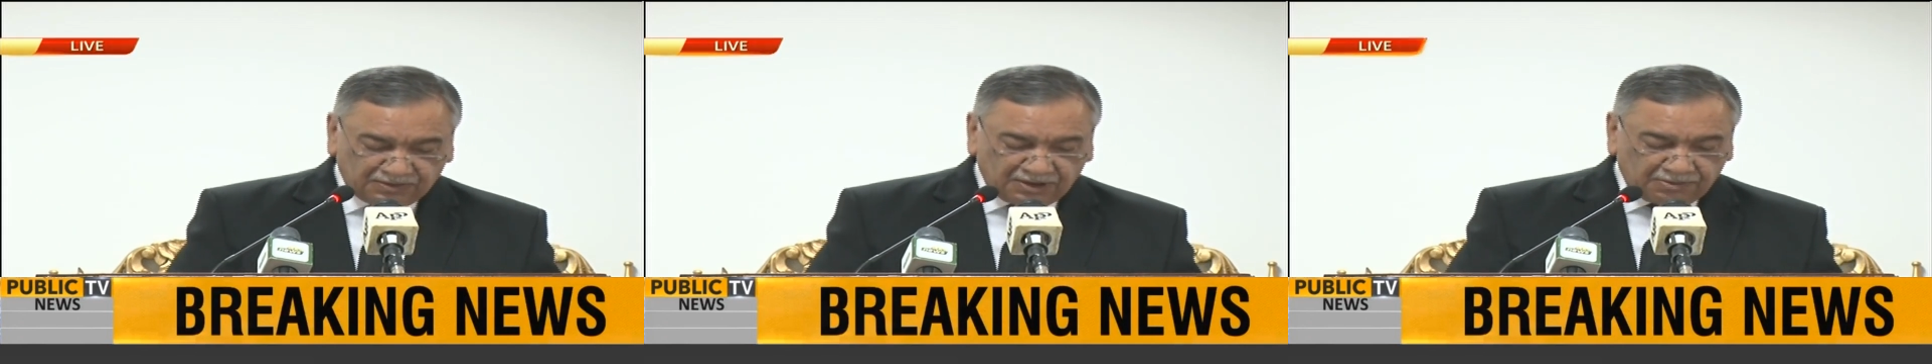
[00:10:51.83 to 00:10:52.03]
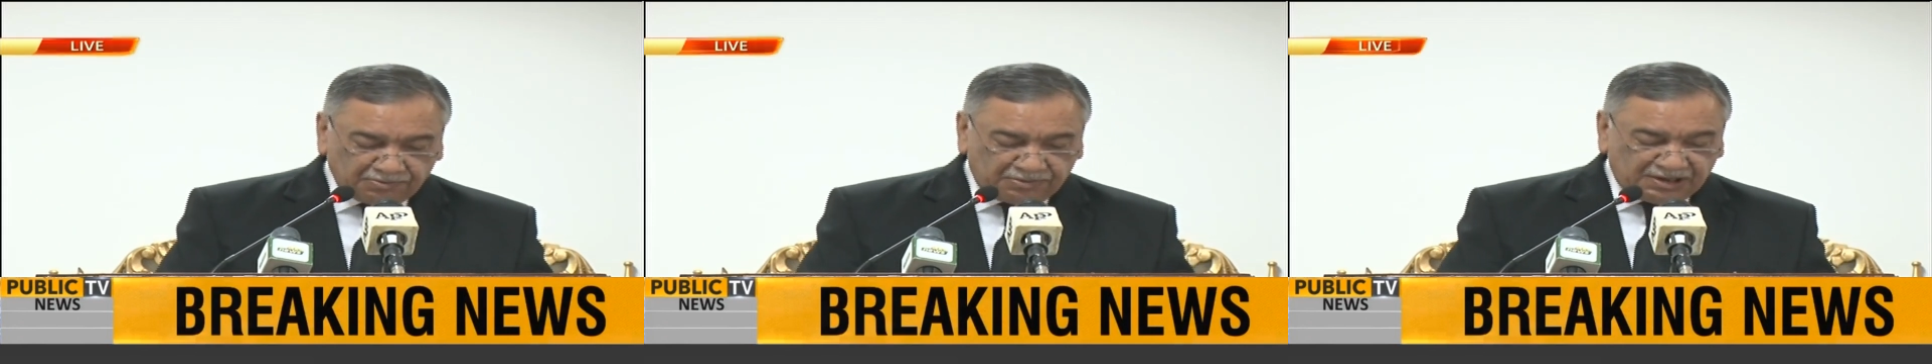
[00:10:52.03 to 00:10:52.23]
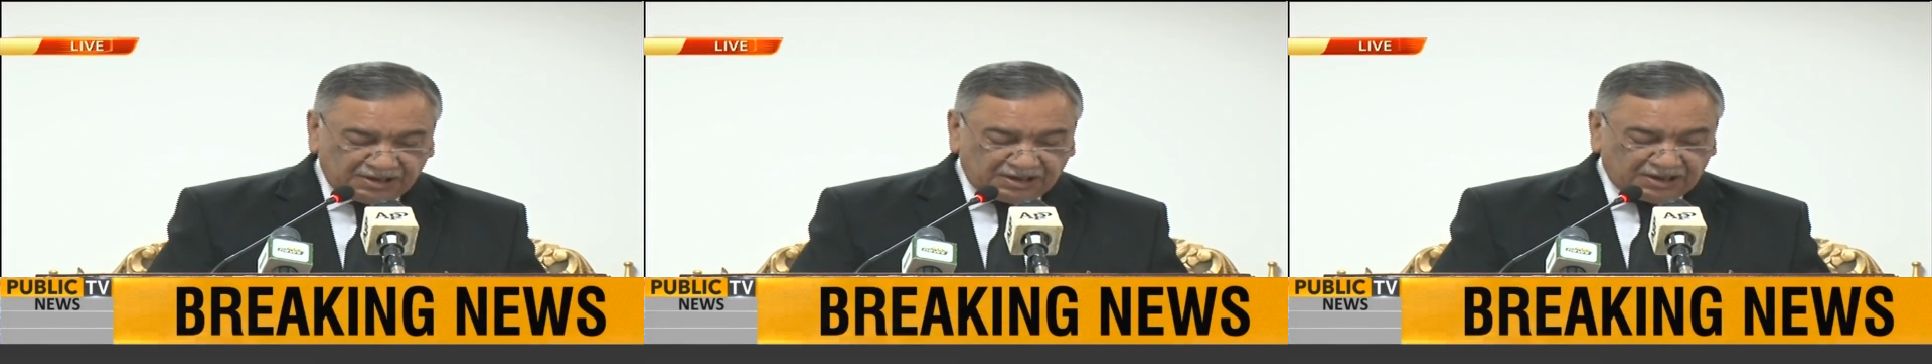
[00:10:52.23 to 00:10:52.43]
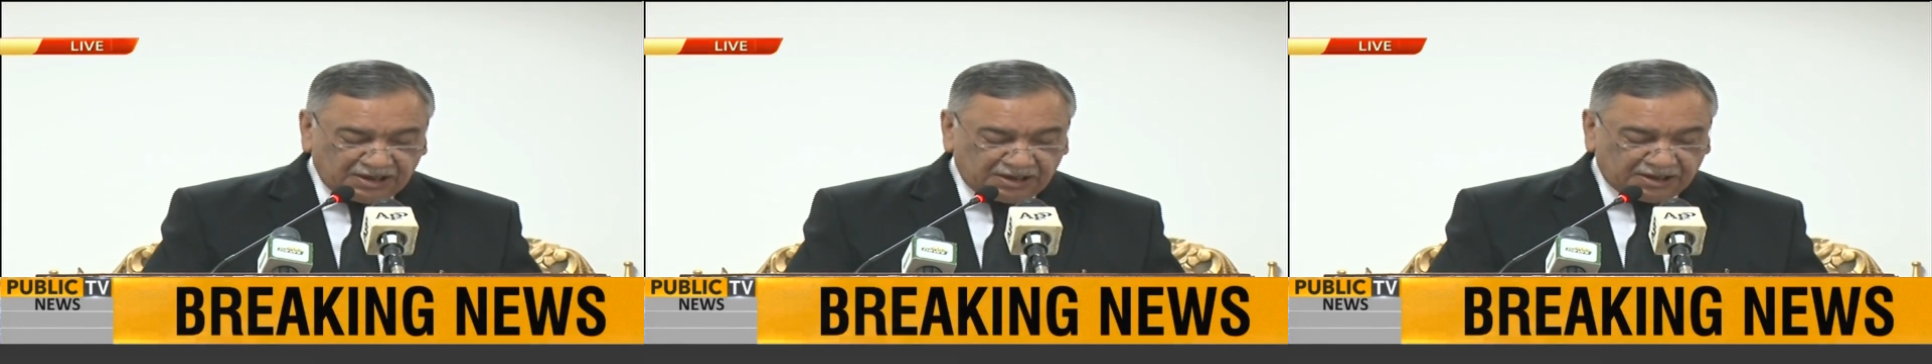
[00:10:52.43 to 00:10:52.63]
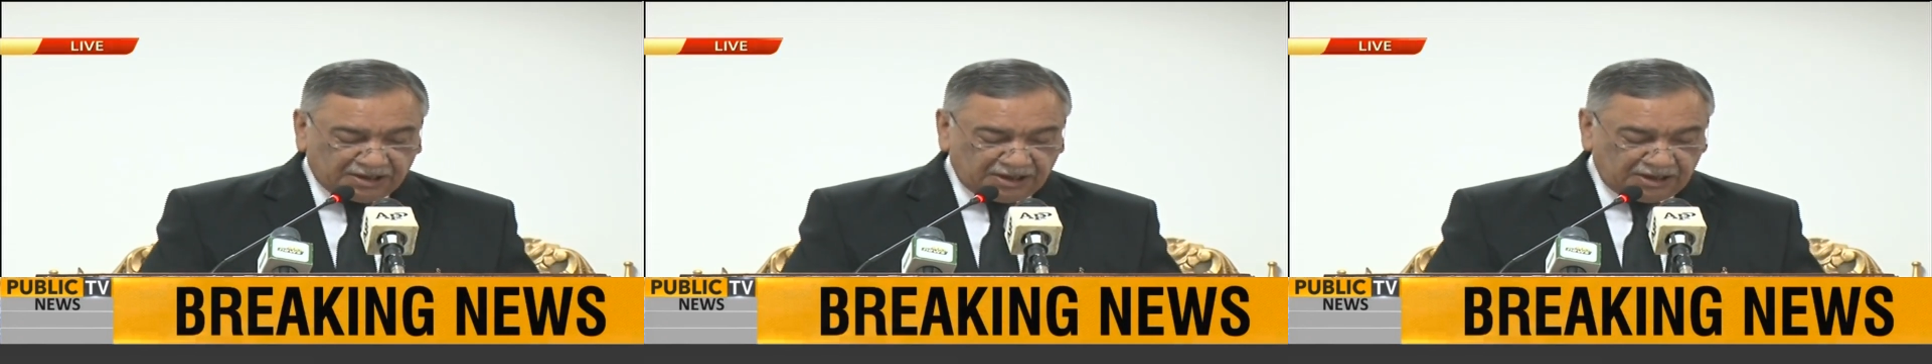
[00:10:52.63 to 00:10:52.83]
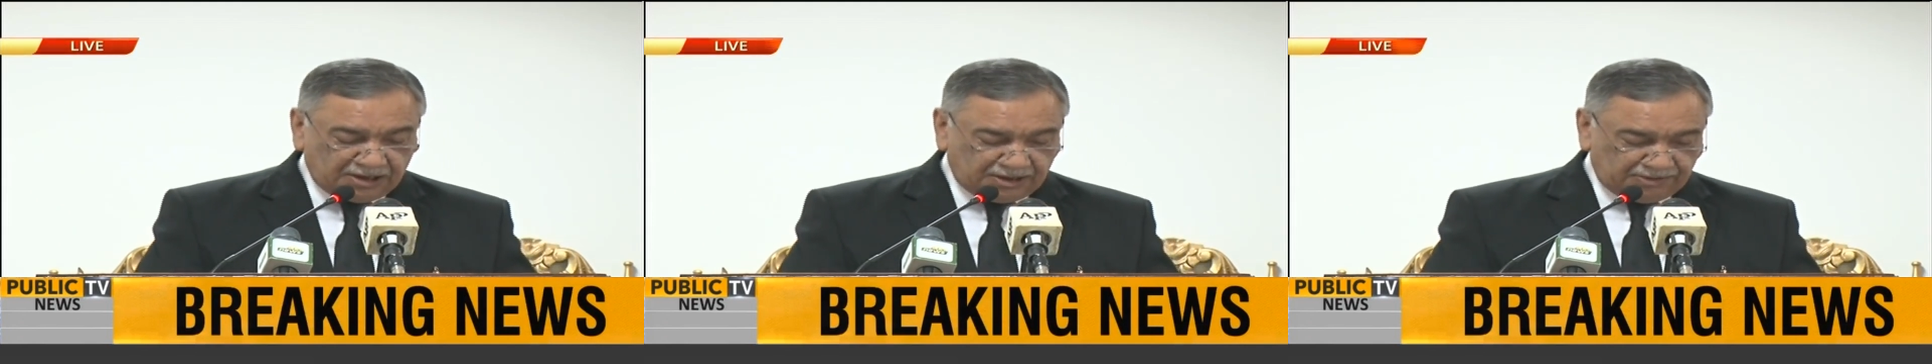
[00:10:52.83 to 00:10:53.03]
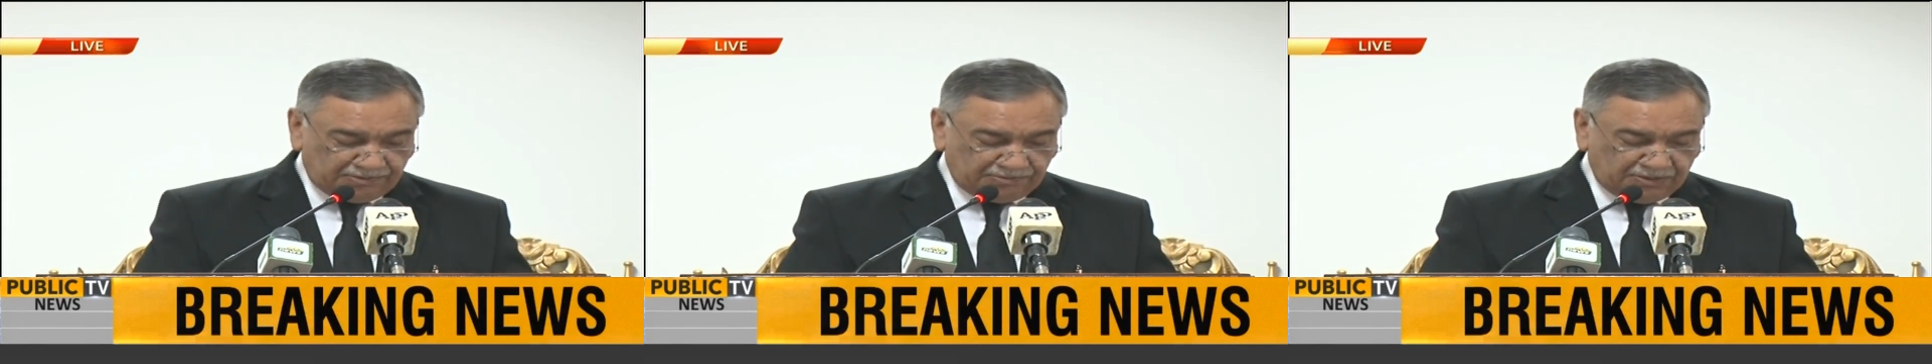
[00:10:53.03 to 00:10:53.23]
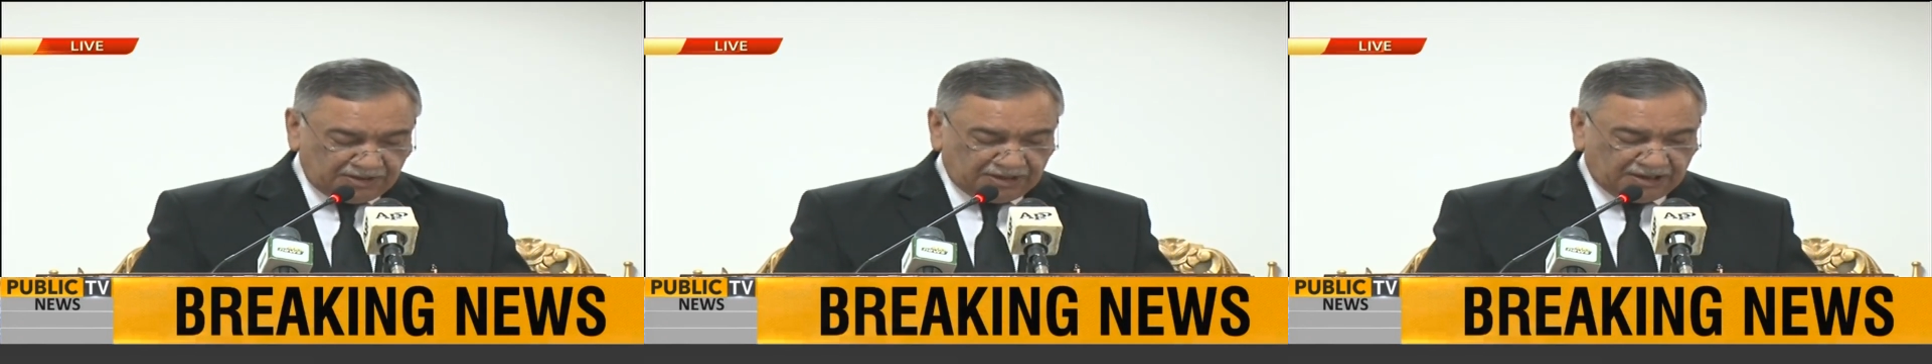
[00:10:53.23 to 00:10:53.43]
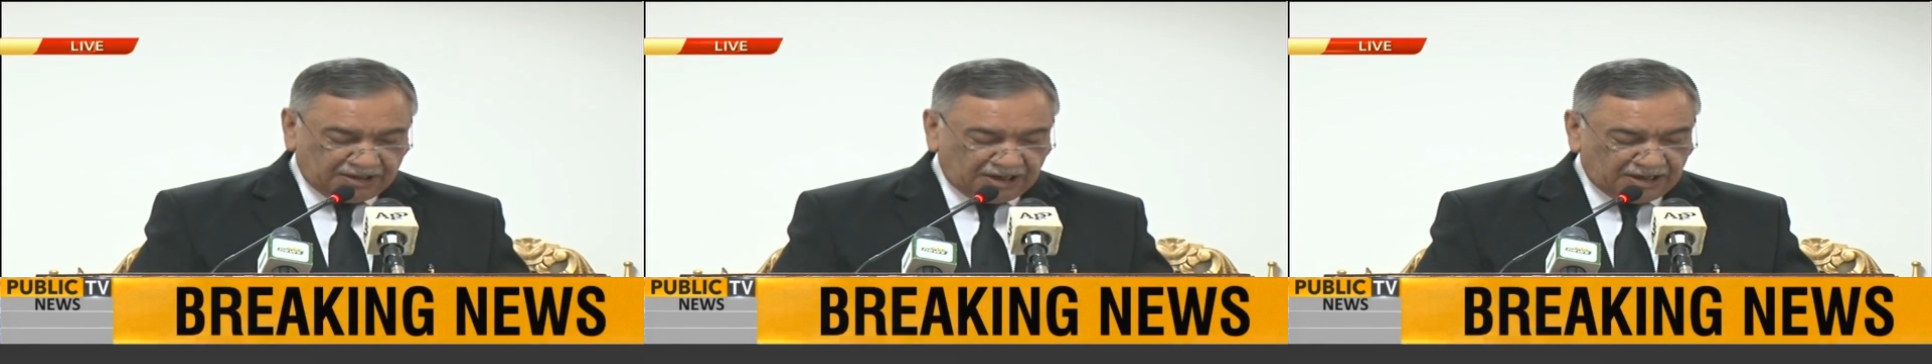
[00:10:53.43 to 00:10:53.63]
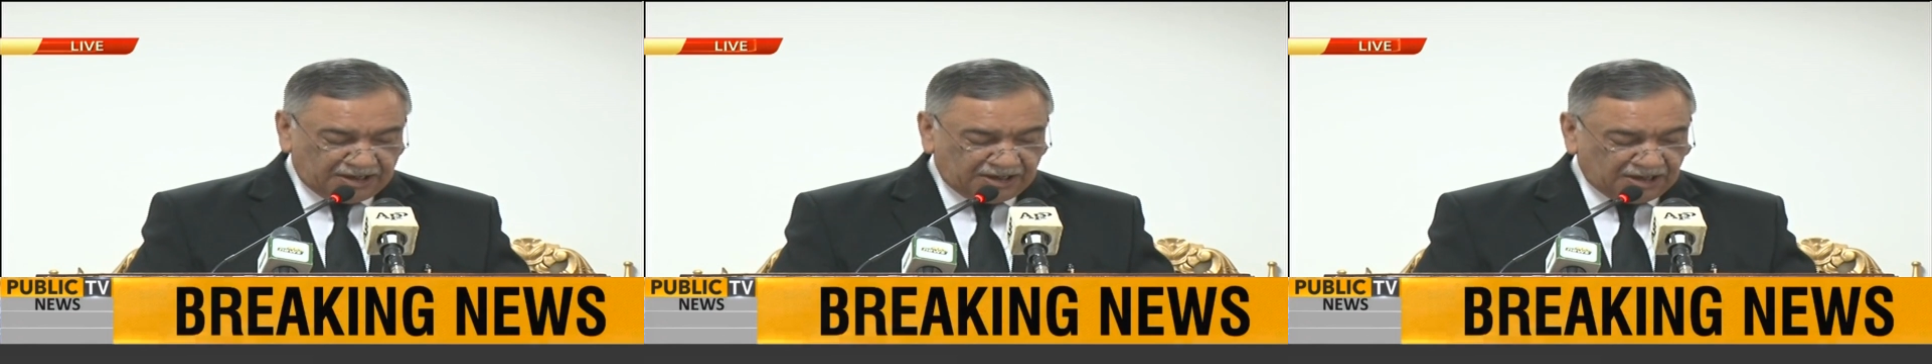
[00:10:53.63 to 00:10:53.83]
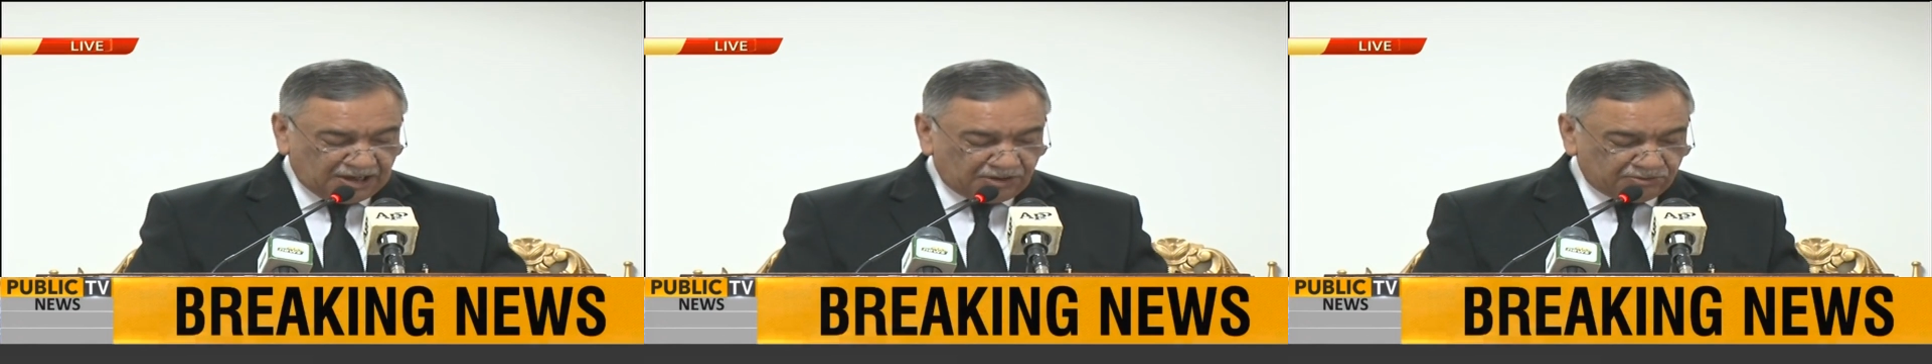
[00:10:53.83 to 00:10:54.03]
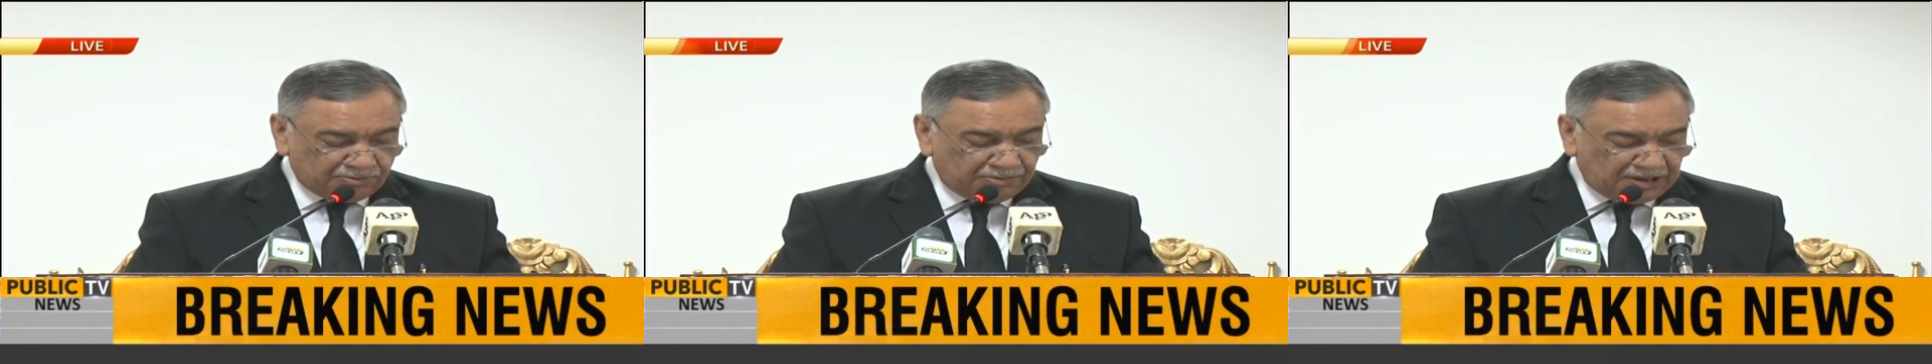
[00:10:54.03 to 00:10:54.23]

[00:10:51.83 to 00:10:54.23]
PKK, carrying out